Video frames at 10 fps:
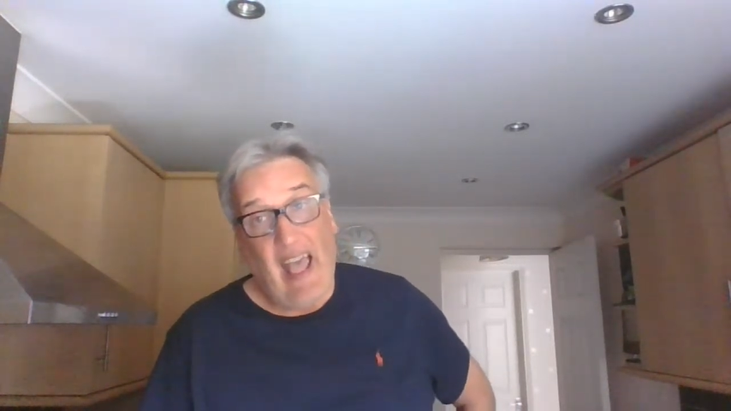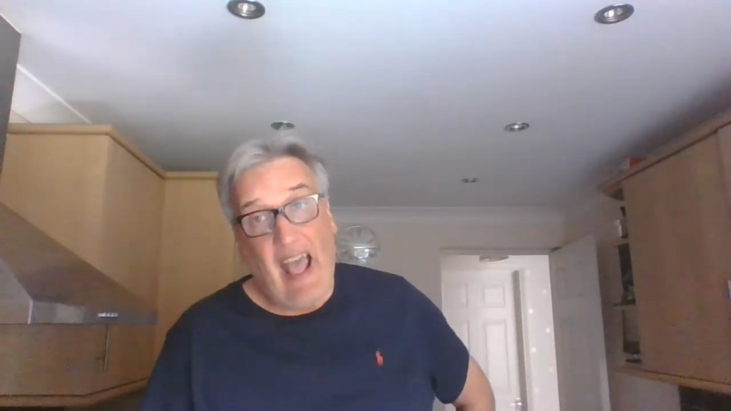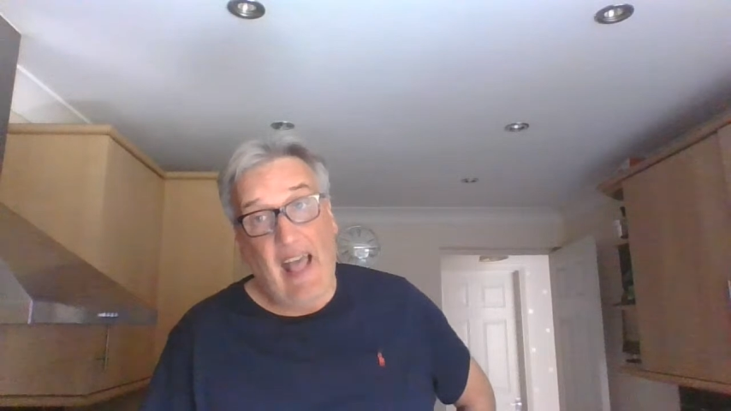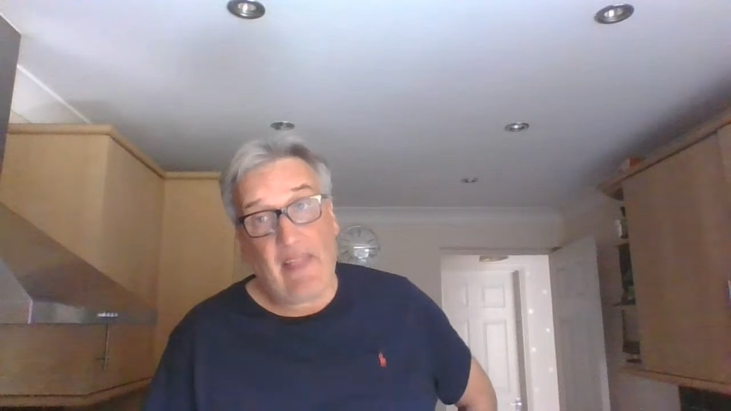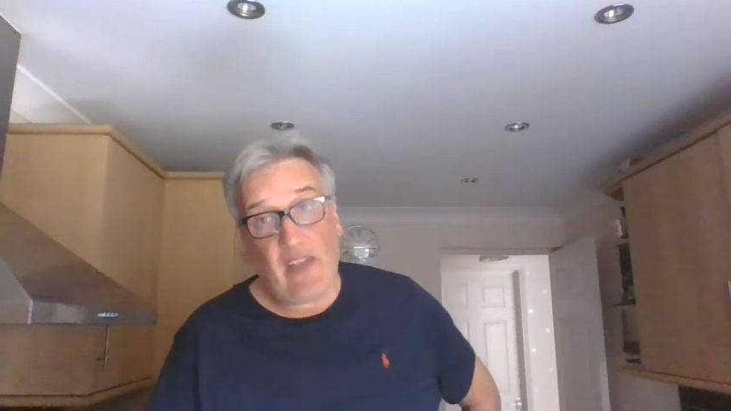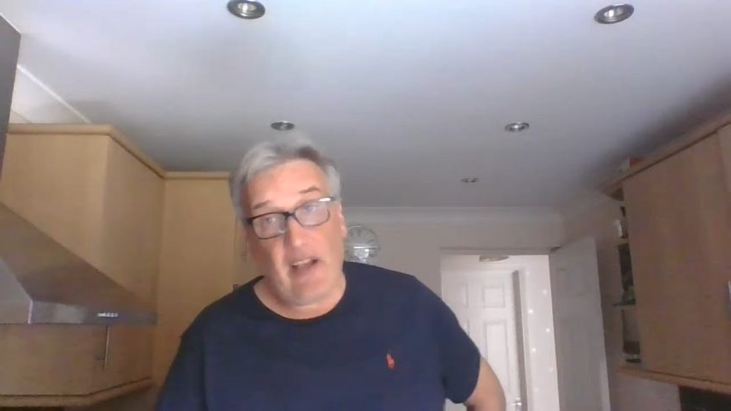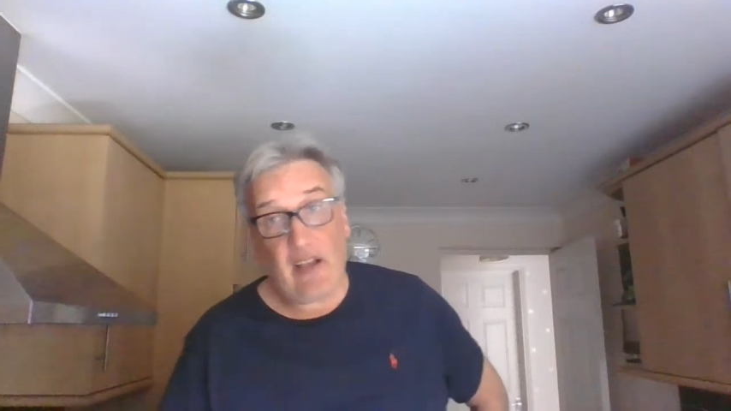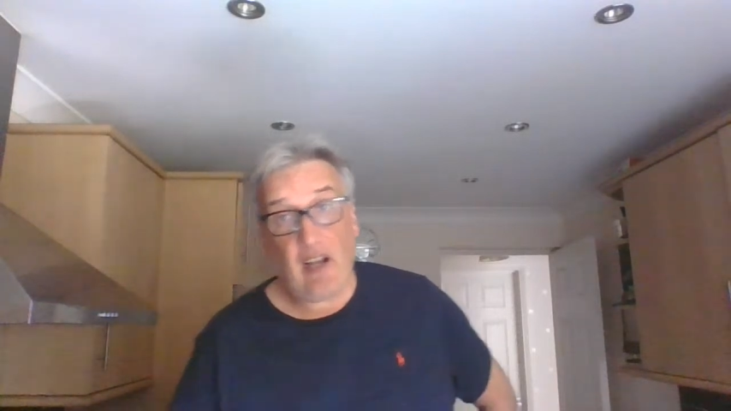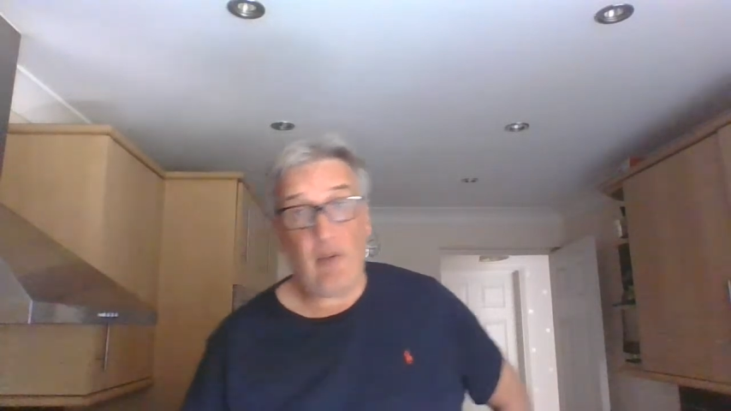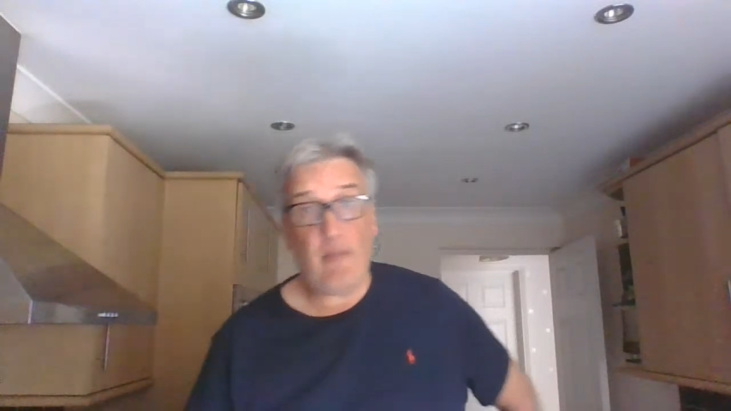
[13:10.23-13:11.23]

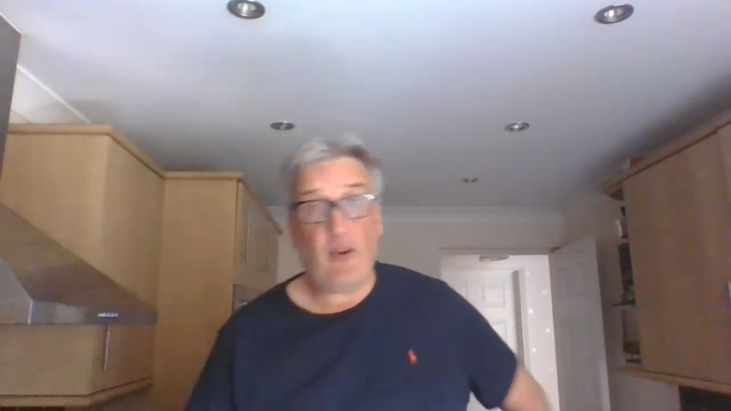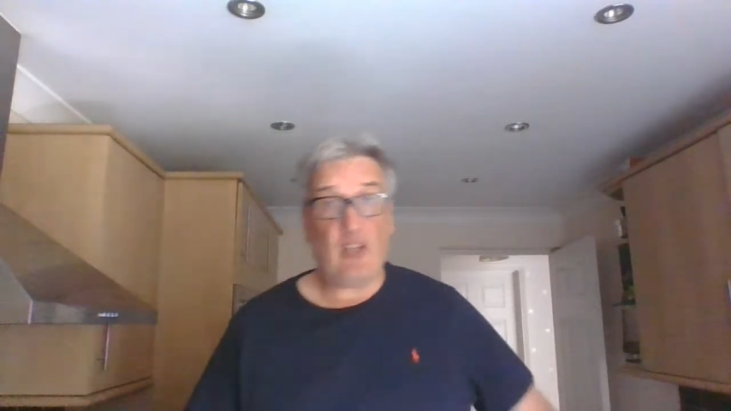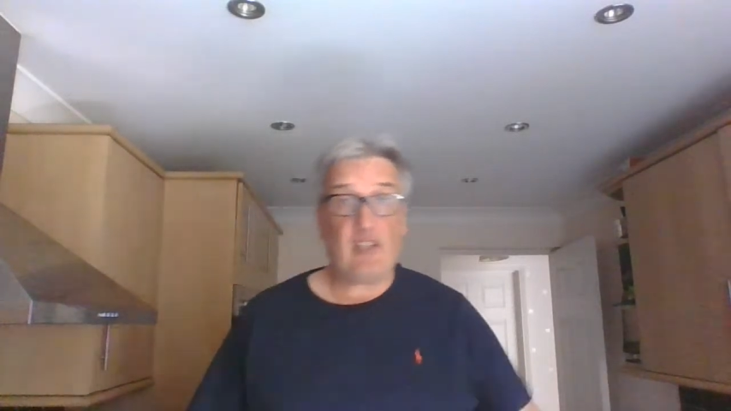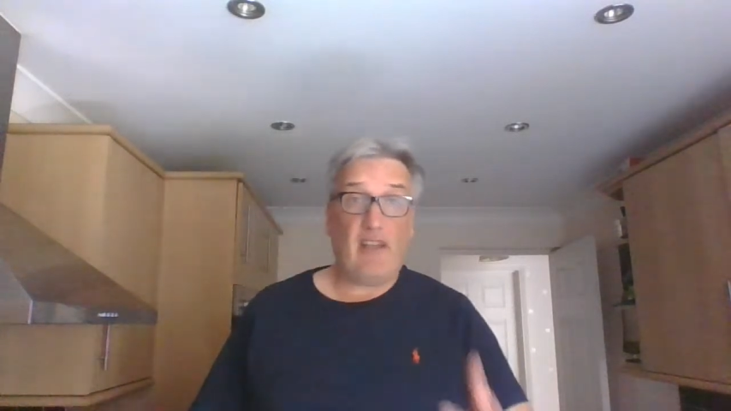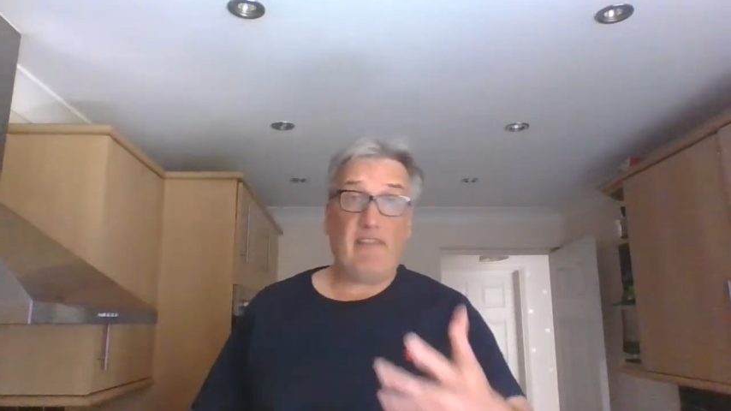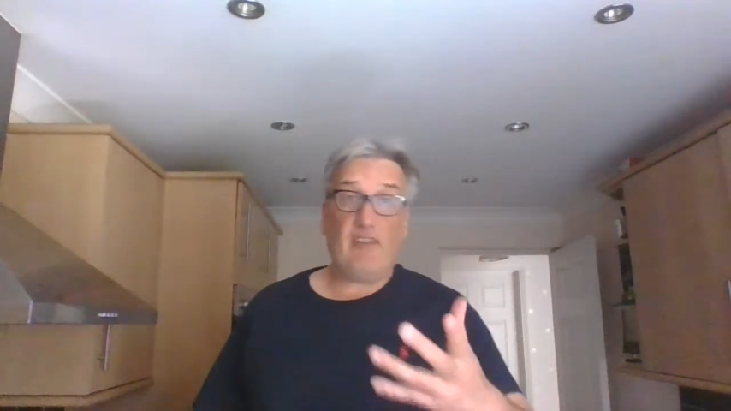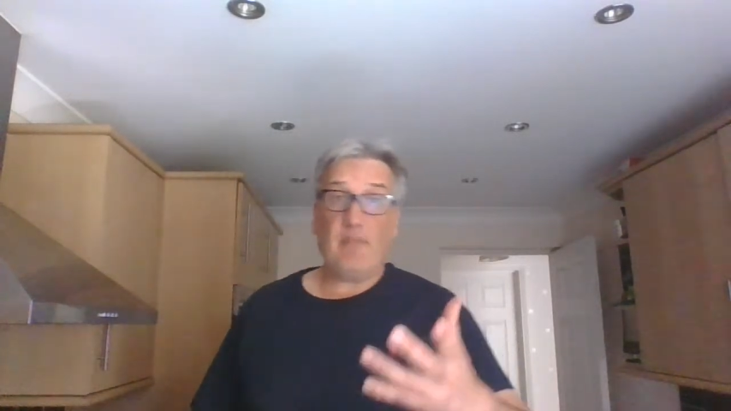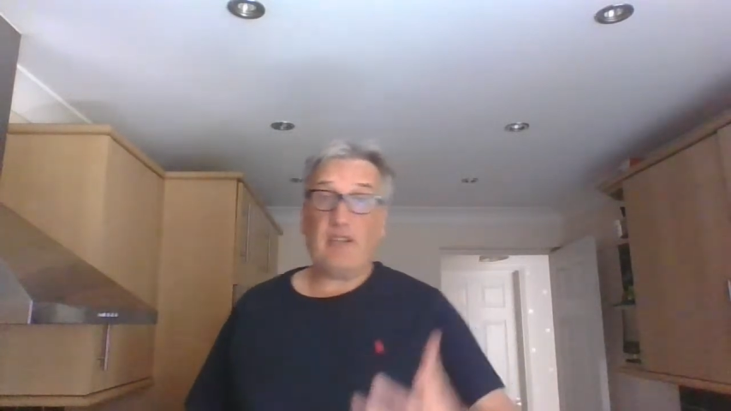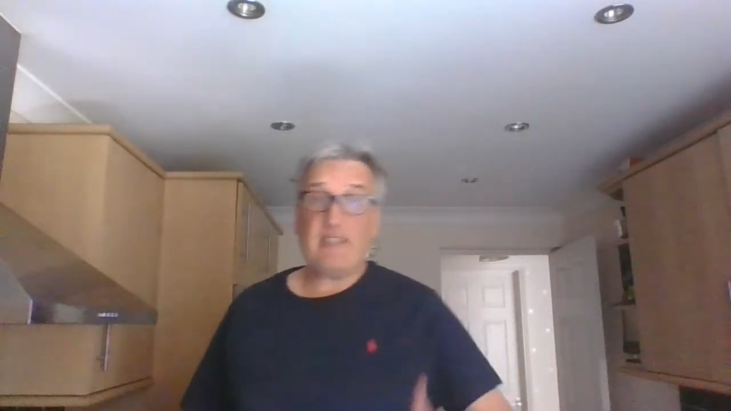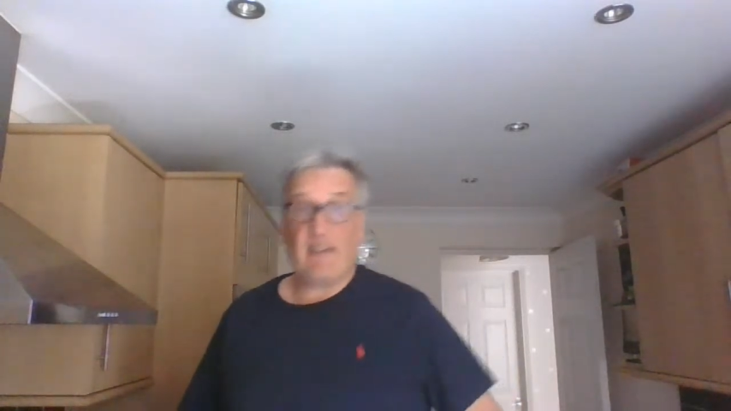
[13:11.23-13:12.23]
And Clay Myers,
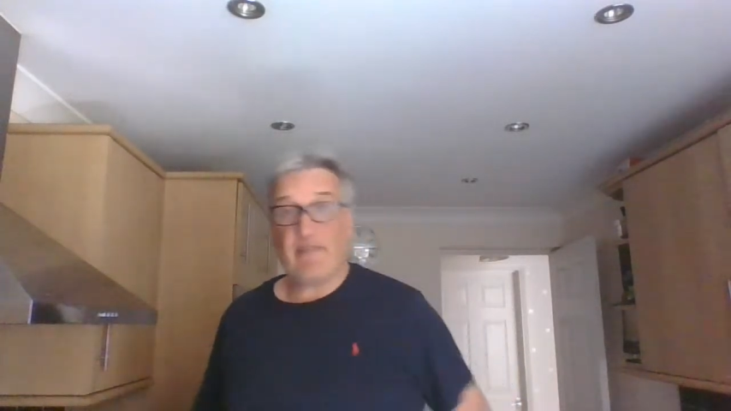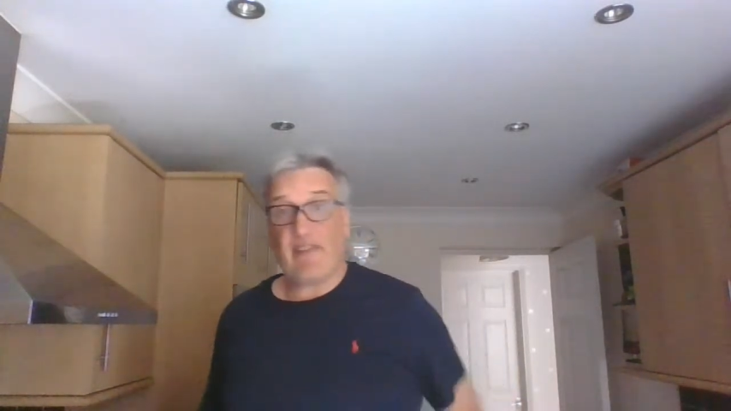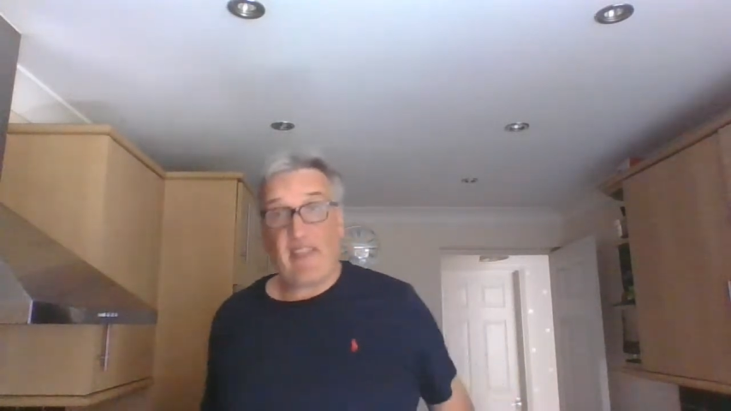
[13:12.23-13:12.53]
very impressive.